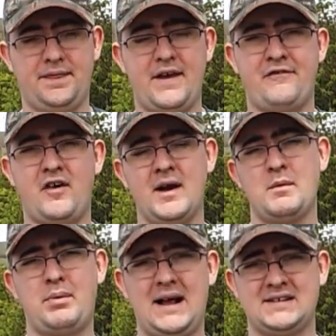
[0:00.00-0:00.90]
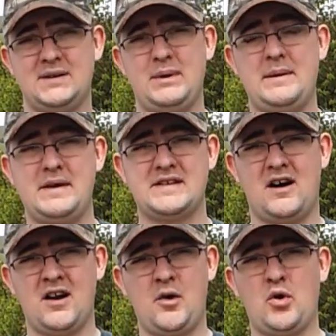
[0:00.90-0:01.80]
they're fine with plastic BBs at
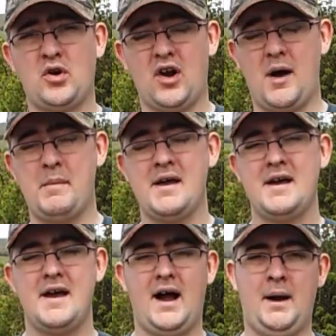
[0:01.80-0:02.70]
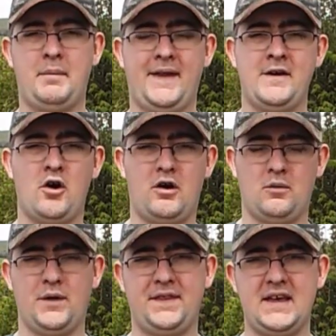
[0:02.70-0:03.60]
our local club, but they're not
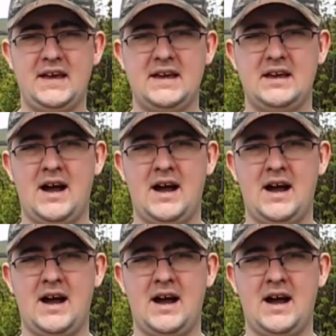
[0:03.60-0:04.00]
with the